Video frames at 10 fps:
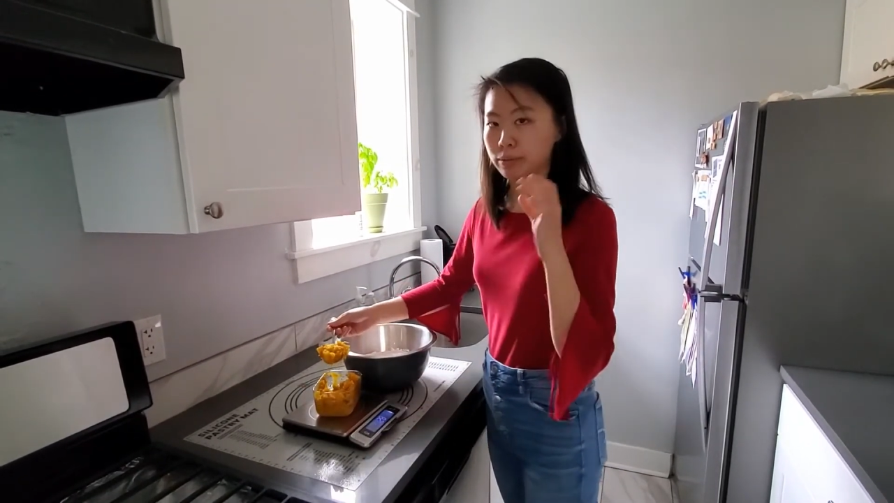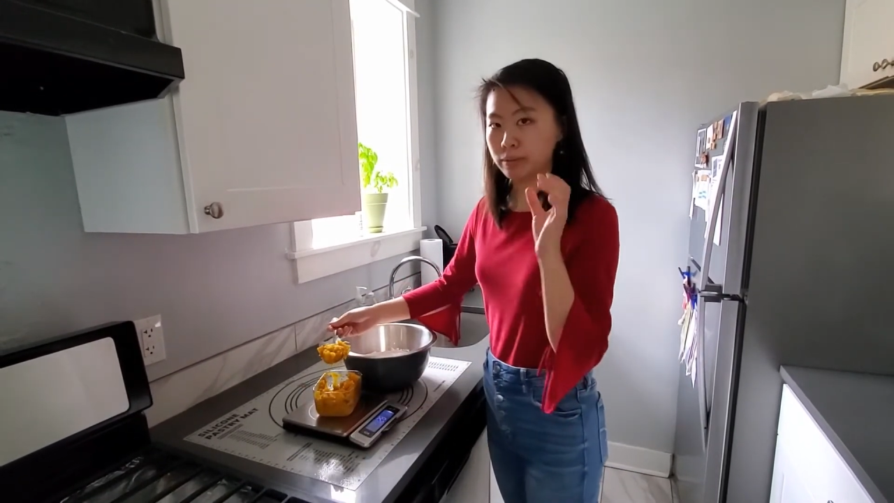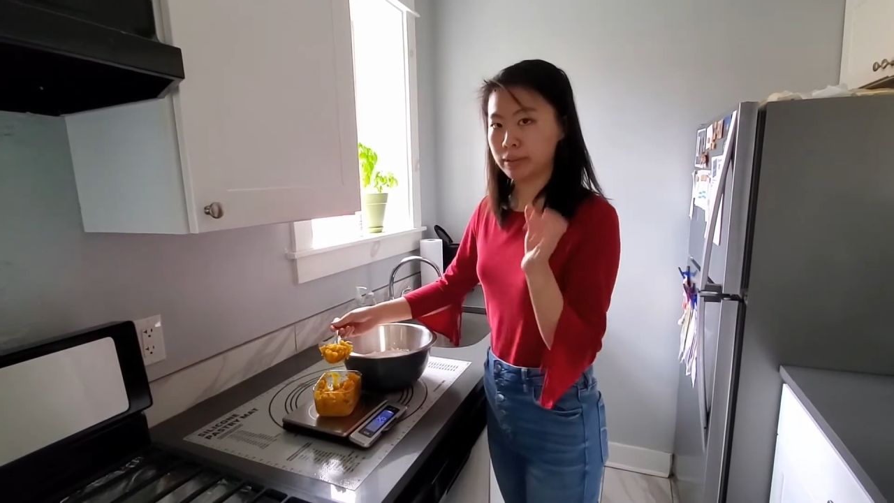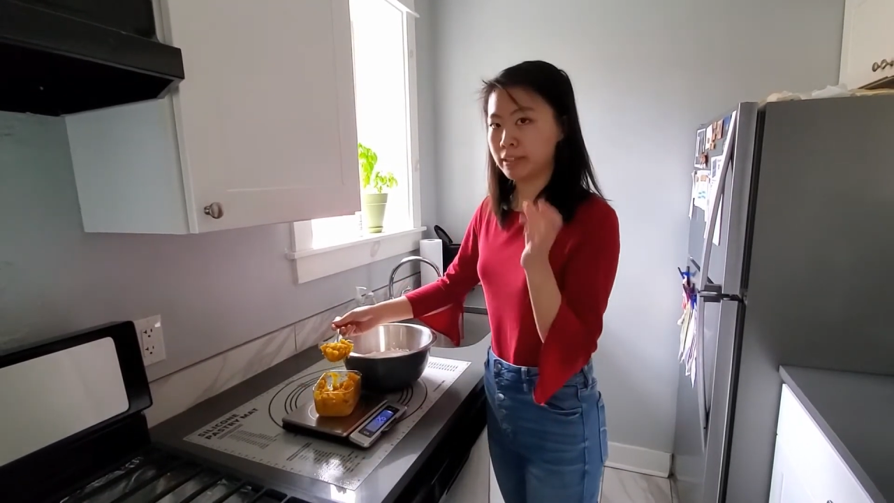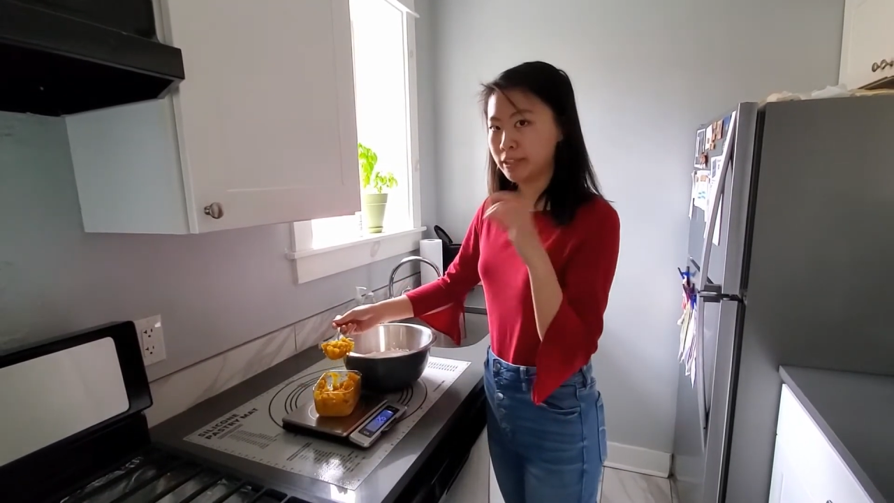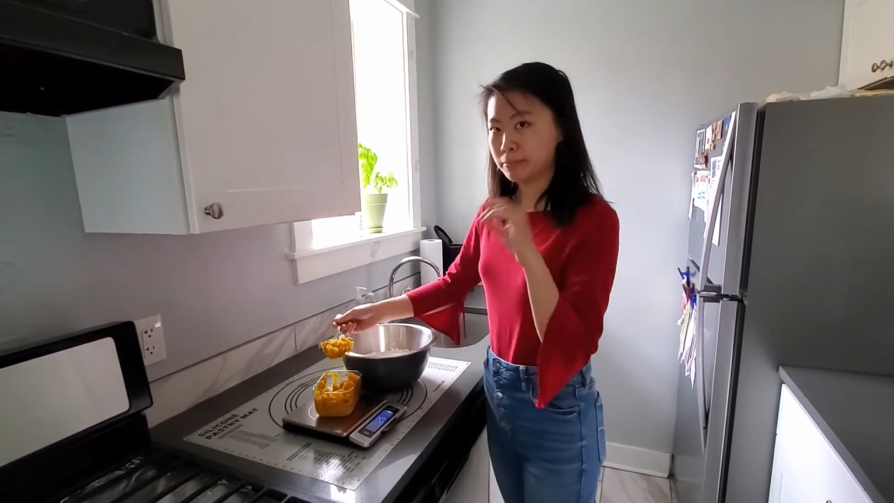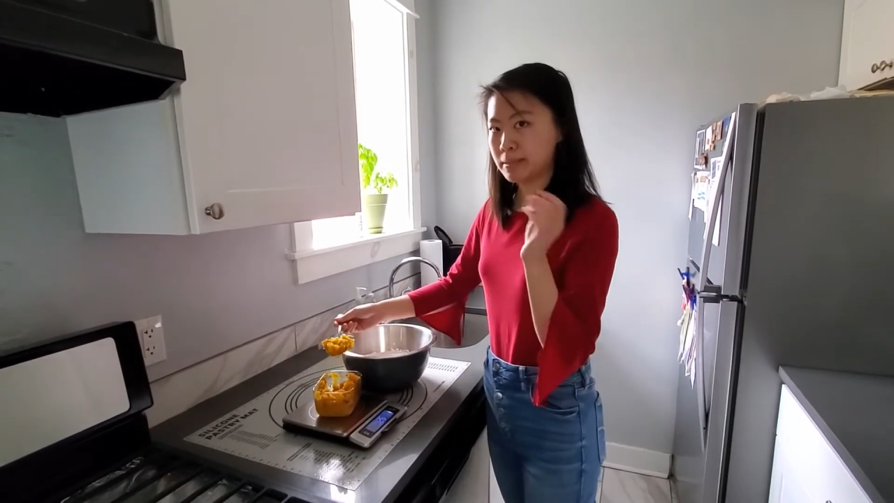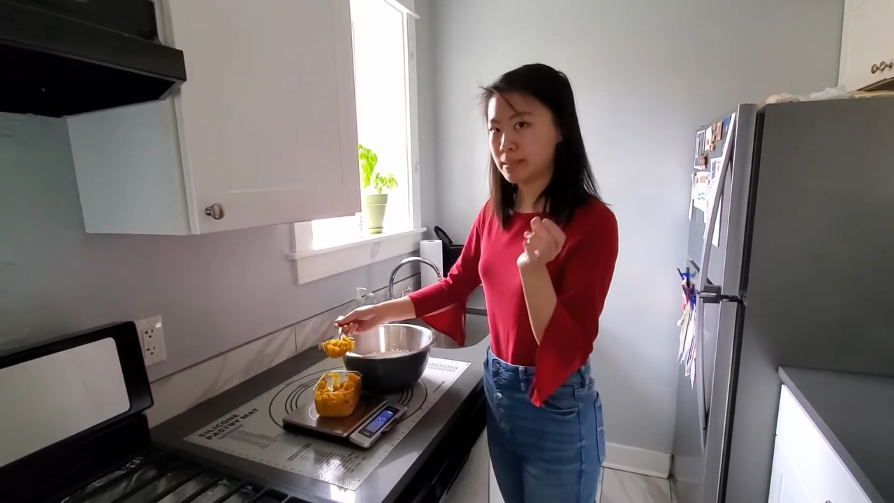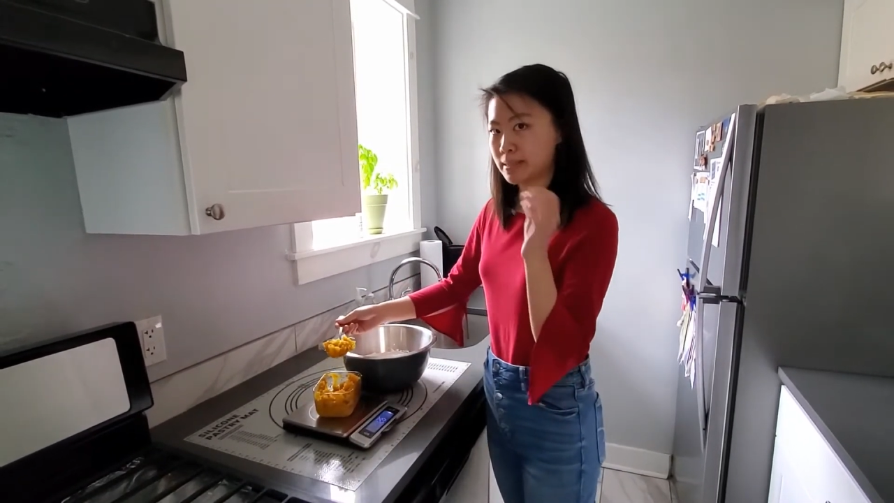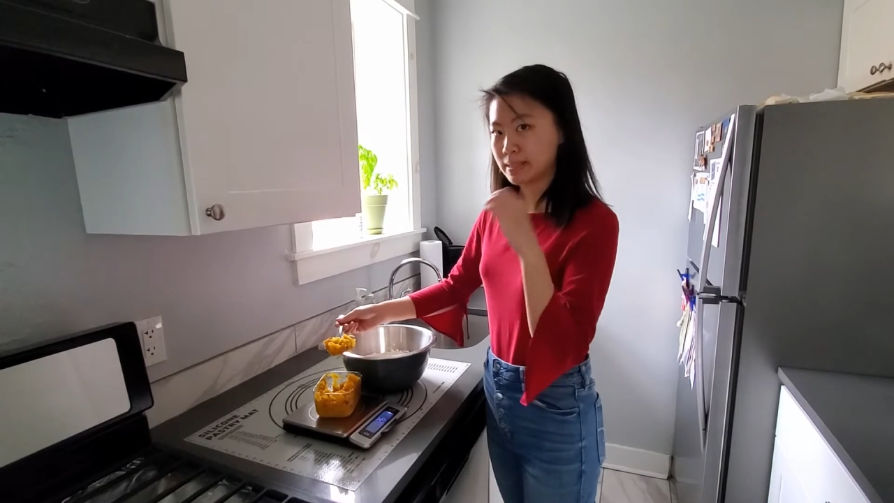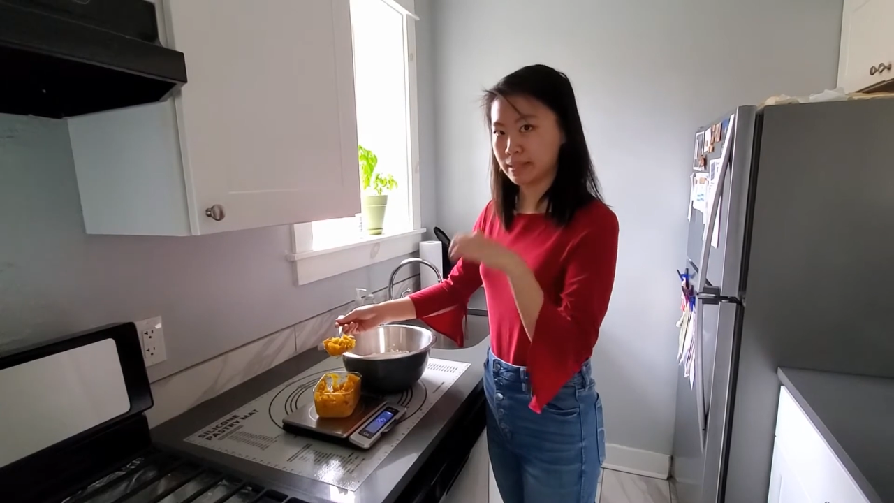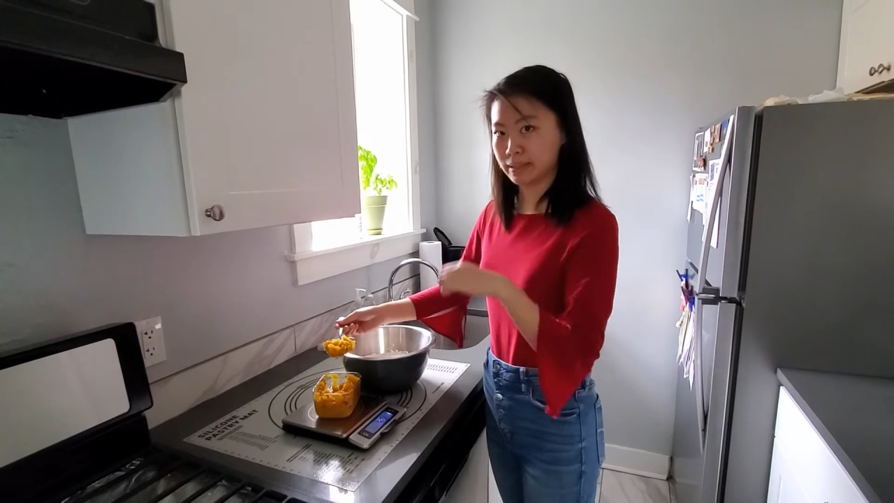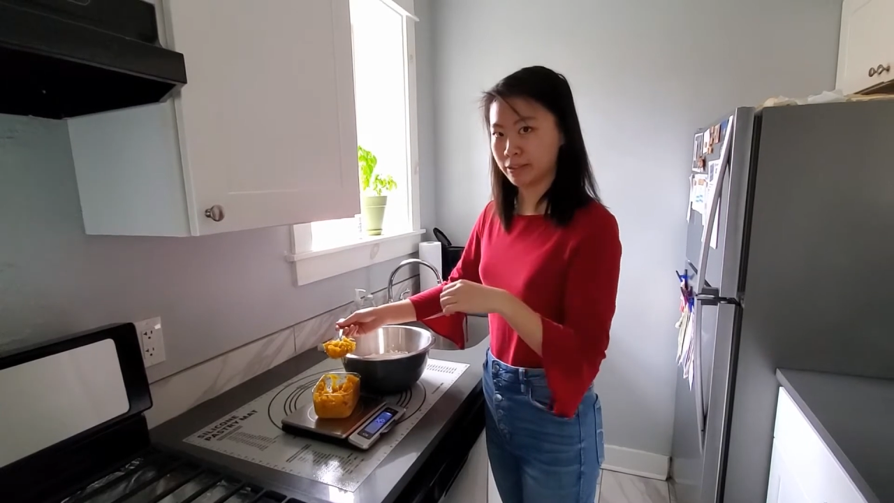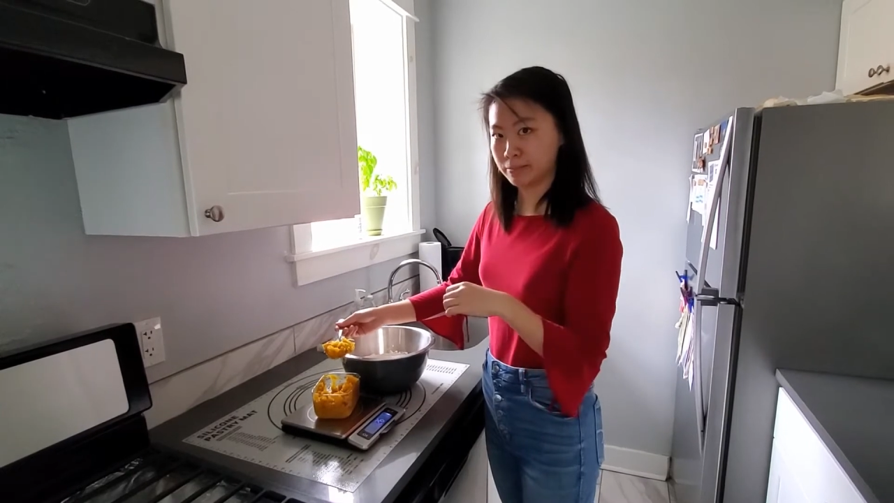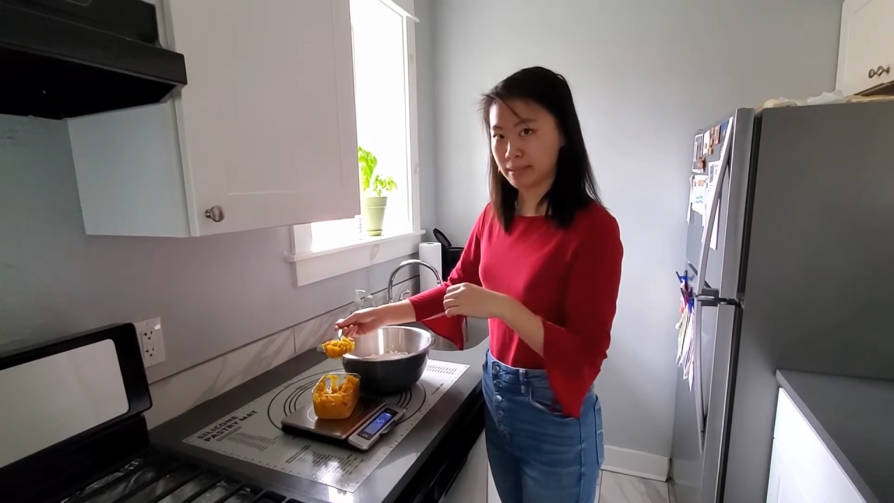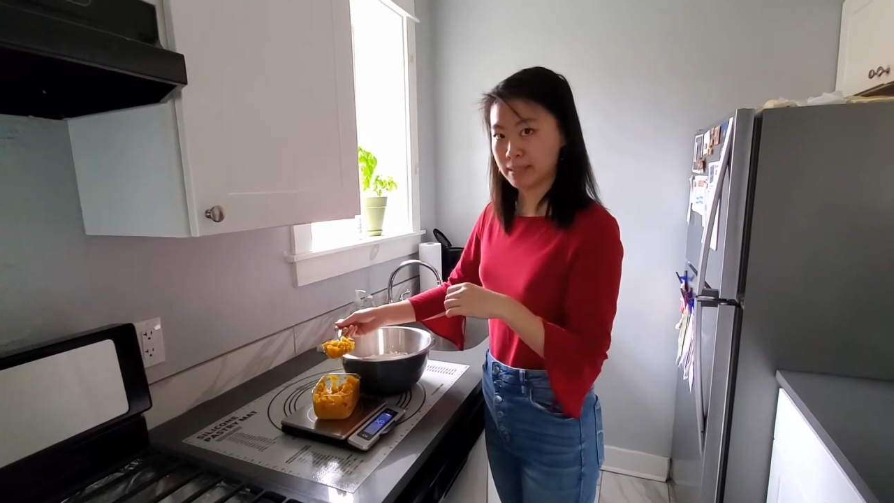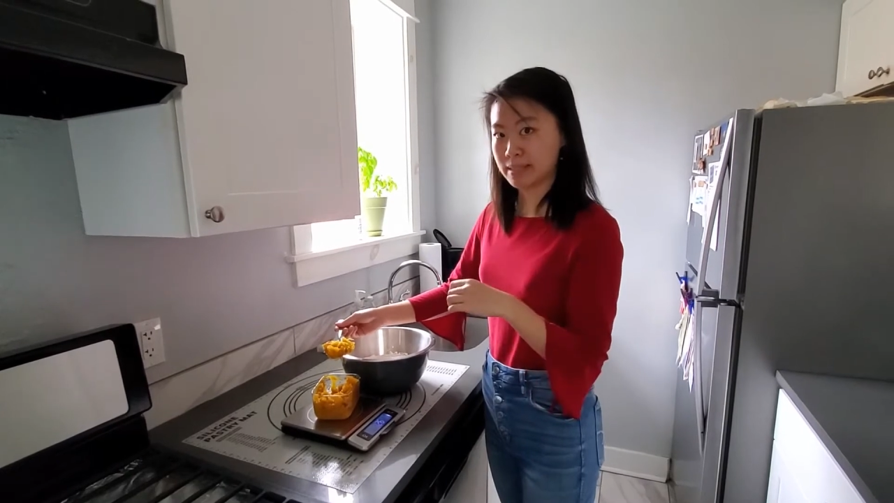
little bits and little bits